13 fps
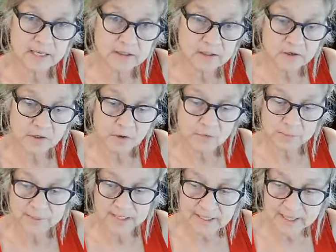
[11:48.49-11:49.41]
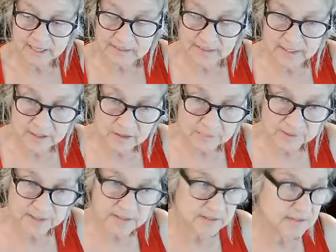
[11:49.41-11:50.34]
I know y'all will be glad to hear
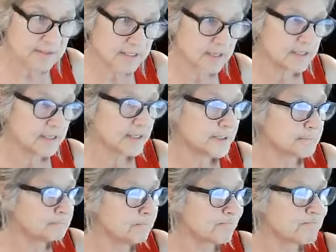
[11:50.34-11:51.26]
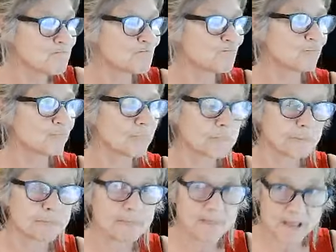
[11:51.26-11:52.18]
because I, um,
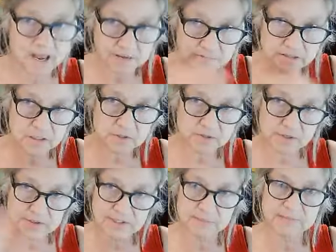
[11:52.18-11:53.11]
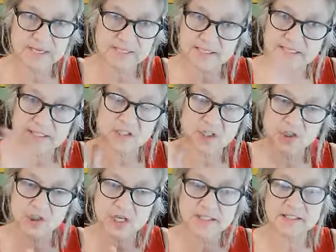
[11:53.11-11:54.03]
I, you know, there's some days that I
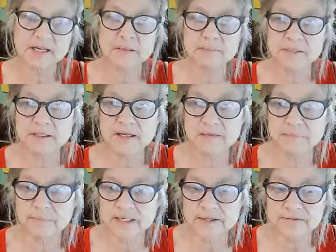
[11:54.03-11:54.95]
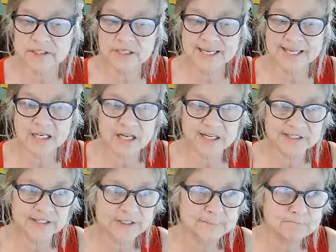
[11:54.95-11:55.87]
just shut down, but I've been able to get a lot
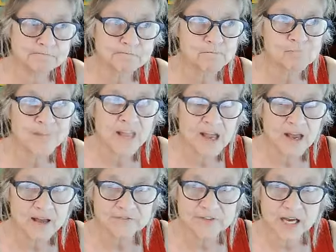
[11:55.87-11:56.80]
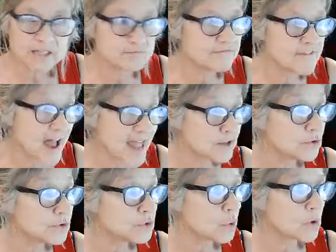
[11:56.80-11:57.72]
done. I've gotten
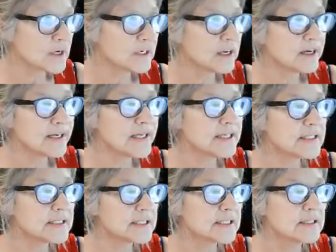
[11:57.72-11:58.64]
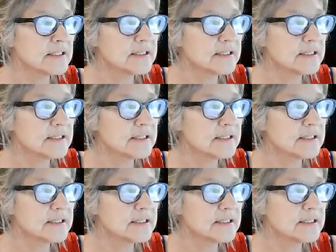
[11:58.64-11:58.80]
files organized.